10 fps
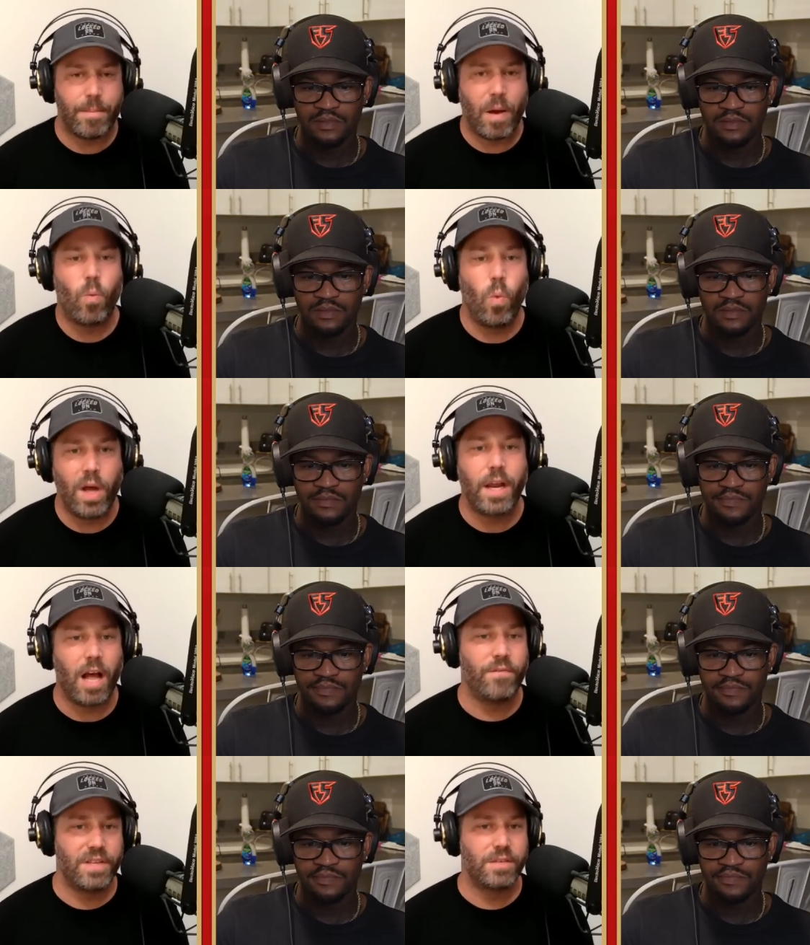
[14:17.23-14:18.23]
Speaker 1: about one
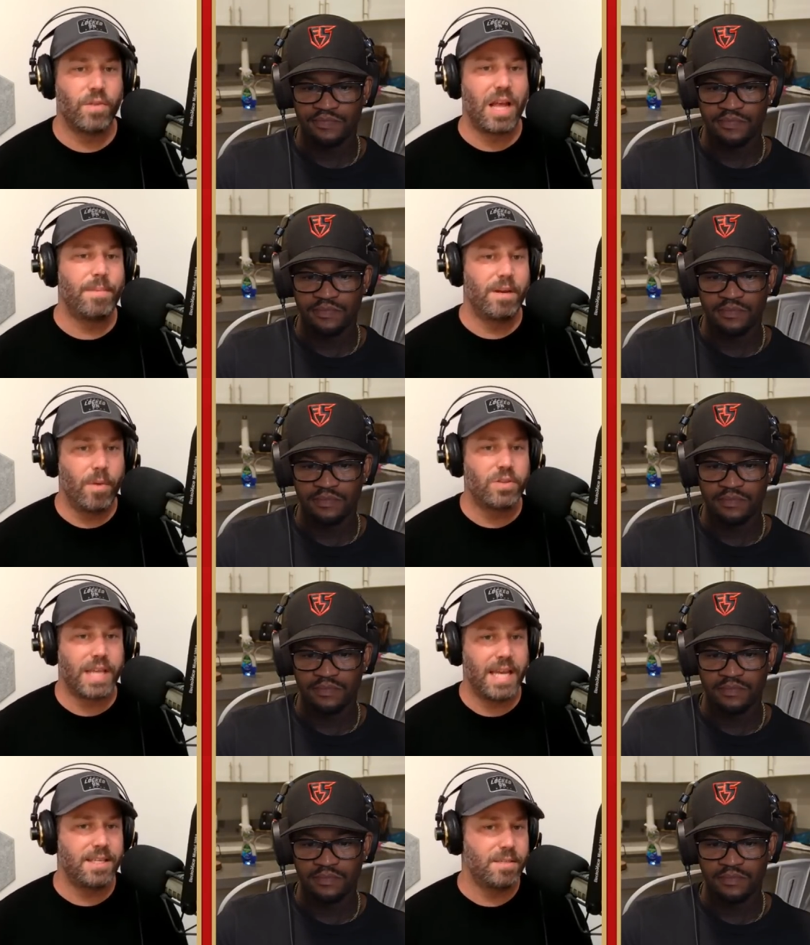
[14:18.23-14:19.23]
offensive lineman in
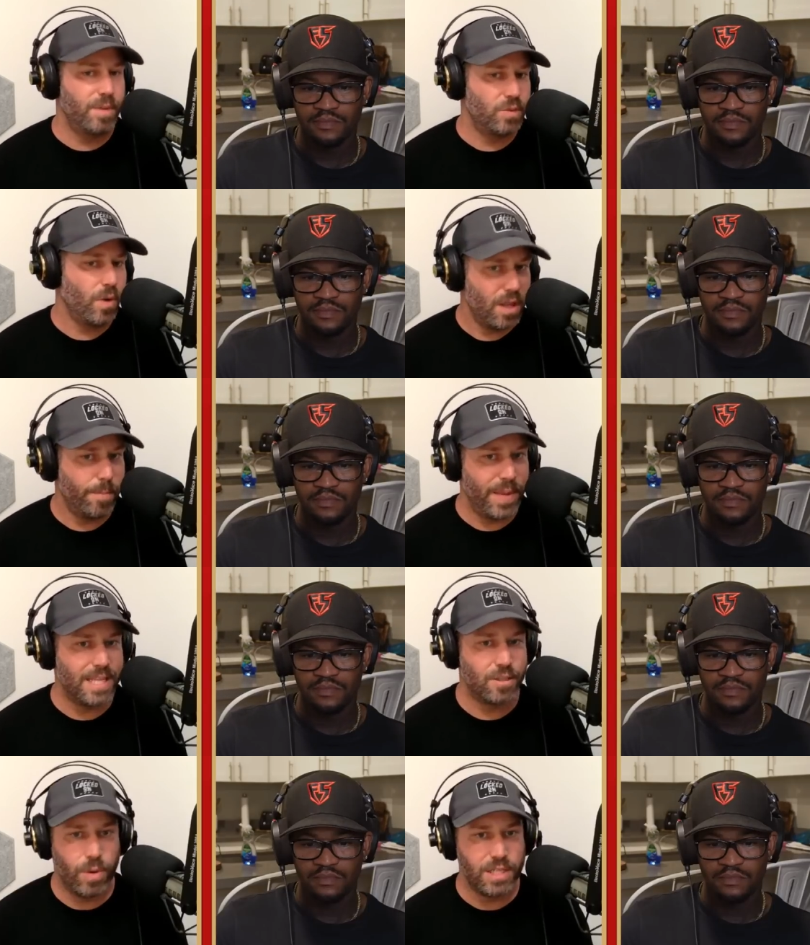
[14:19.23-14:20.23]
most cases, but he's one of the
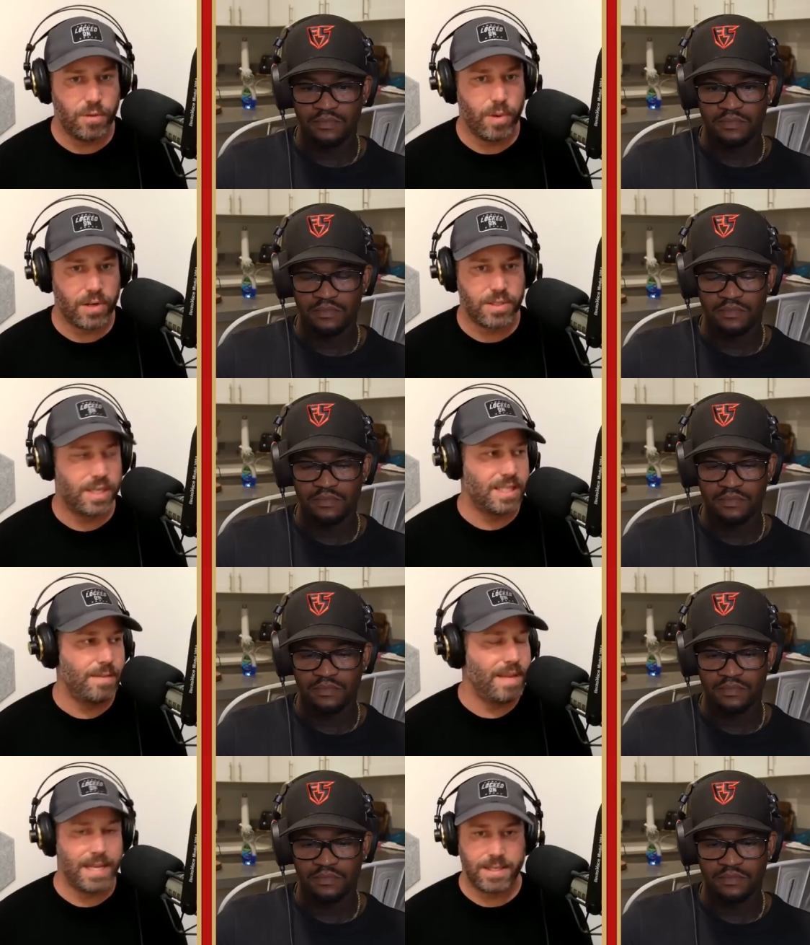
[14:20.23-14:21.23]
biggest question marks in a
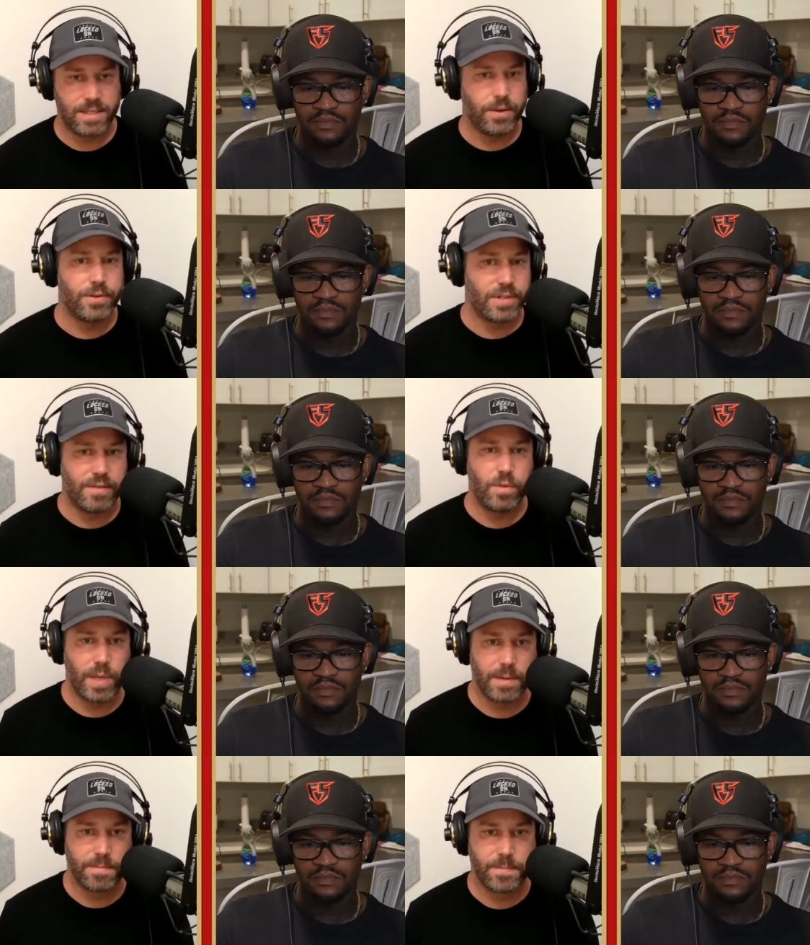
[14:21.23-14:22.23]
team that has stars
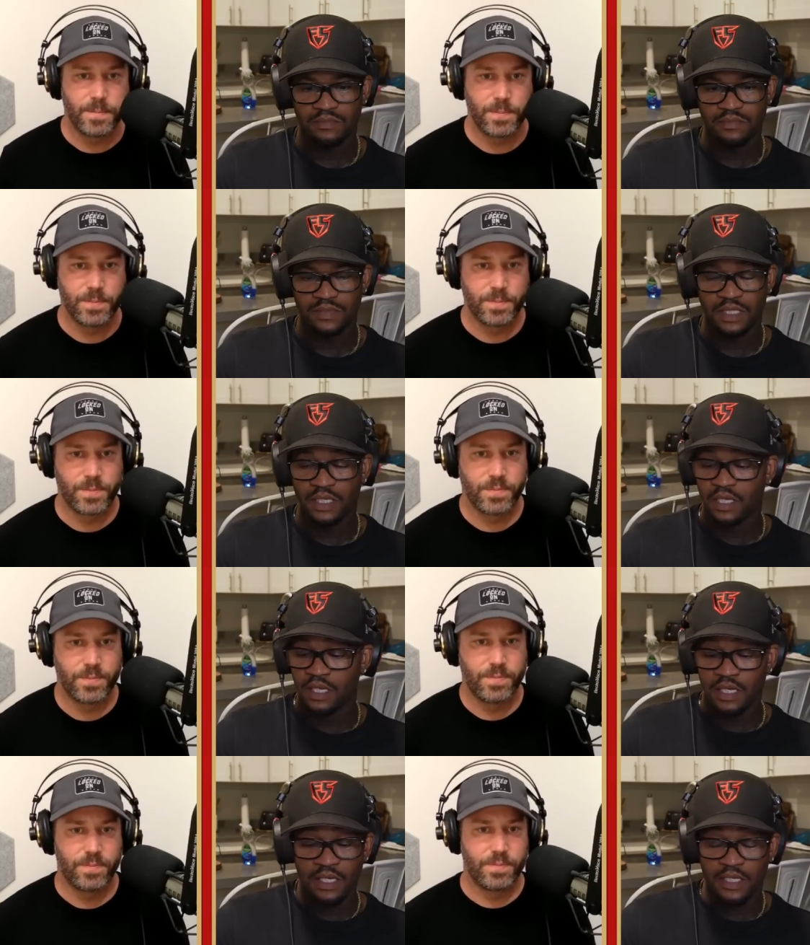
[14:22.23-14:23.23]
everywhere.
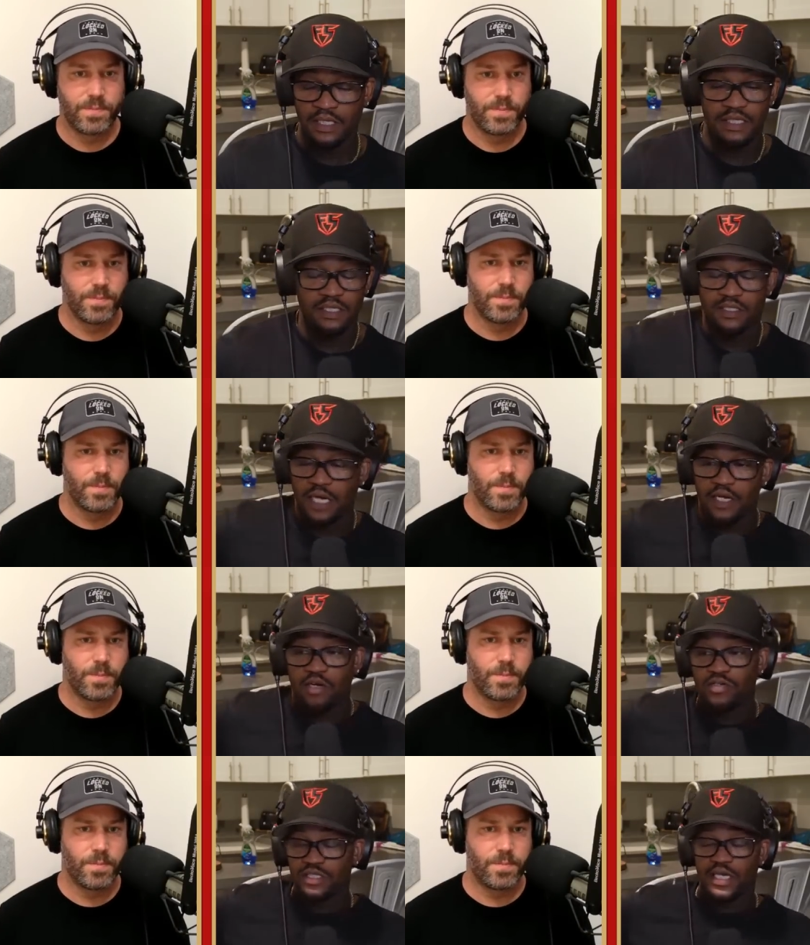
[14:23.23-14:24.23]
Speaker 2: He, he's got
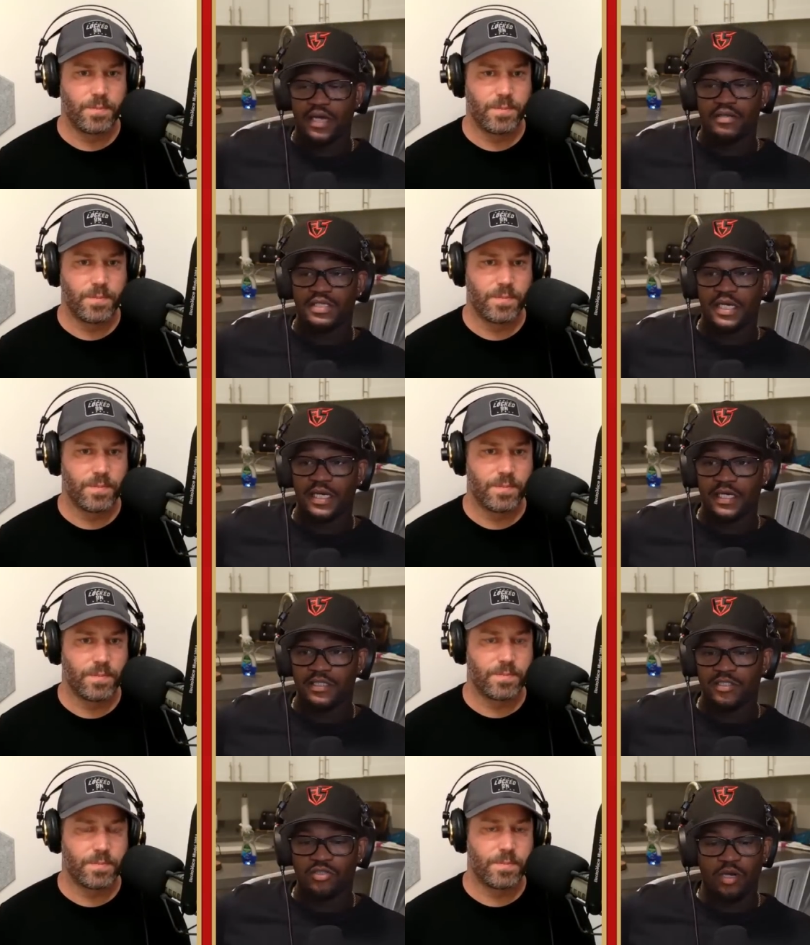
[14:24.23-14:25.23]
to hold it down.
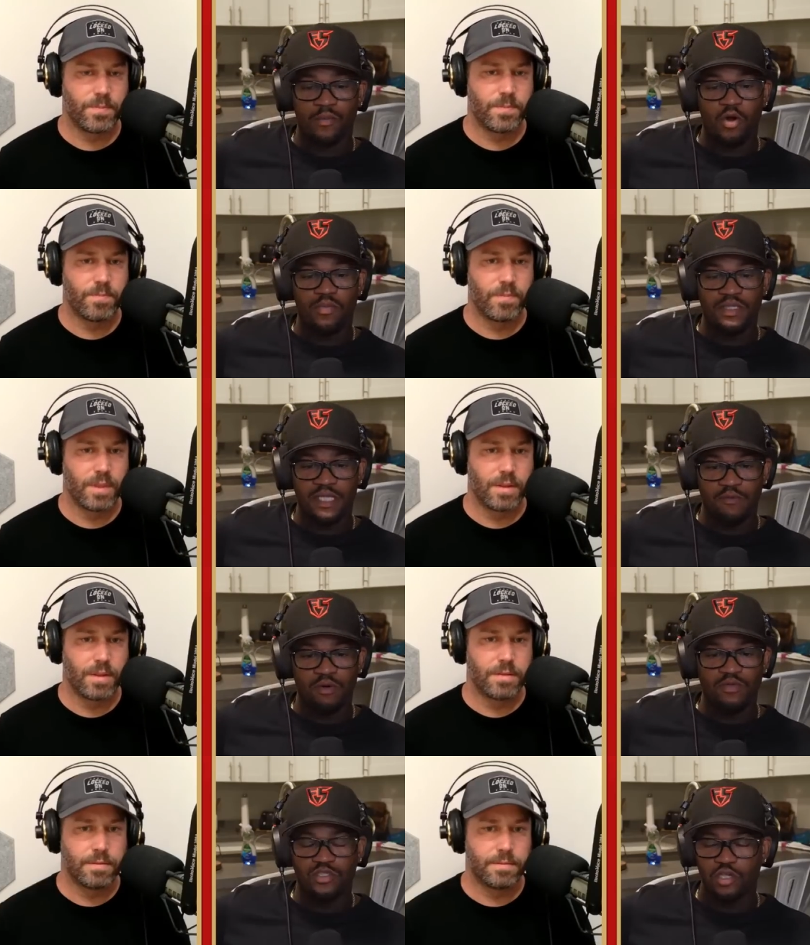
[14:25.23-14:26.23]
And, you know, I'm hoping that
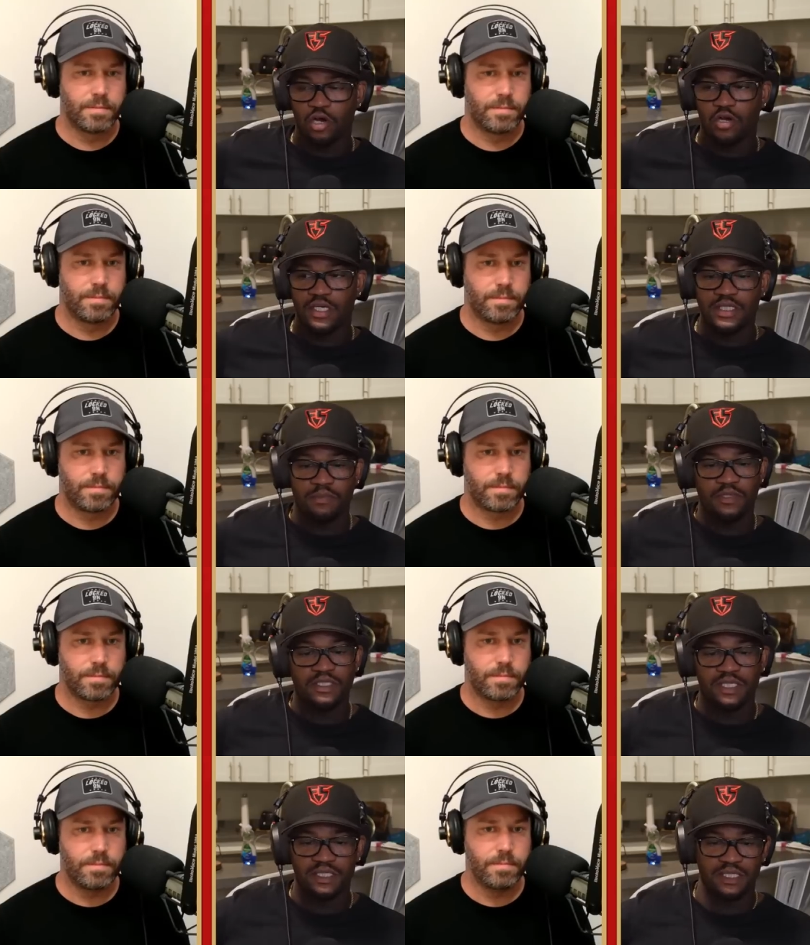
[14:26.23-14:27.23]
what we saw in the
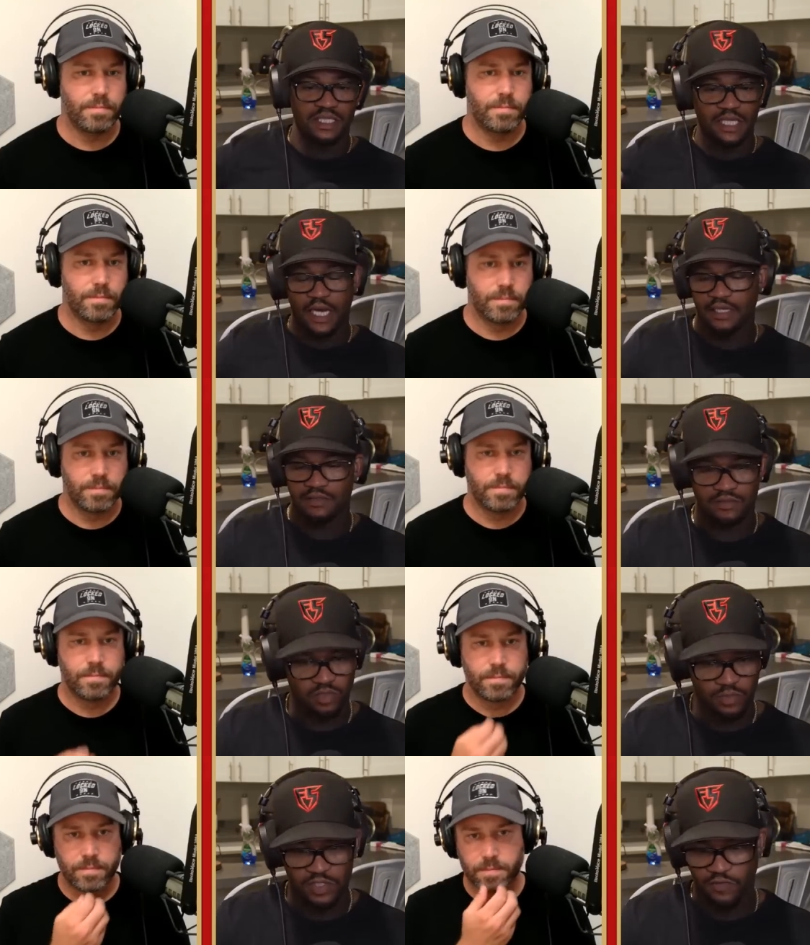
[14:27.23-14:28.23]
preseason and not
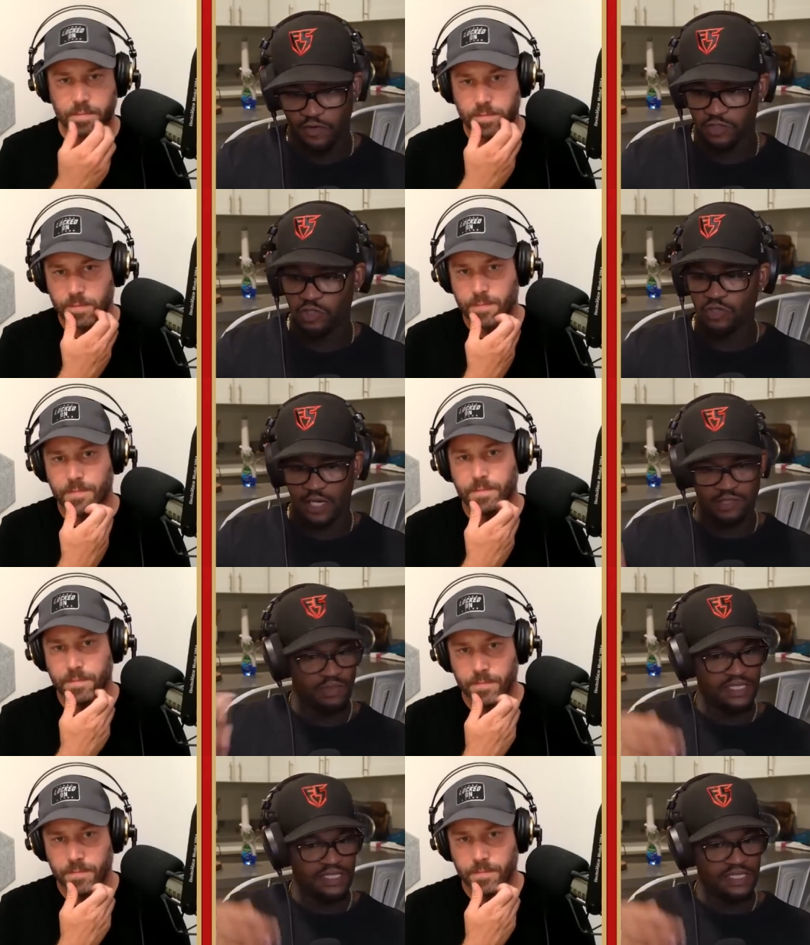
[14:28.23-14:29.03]
so much in the first two games, but in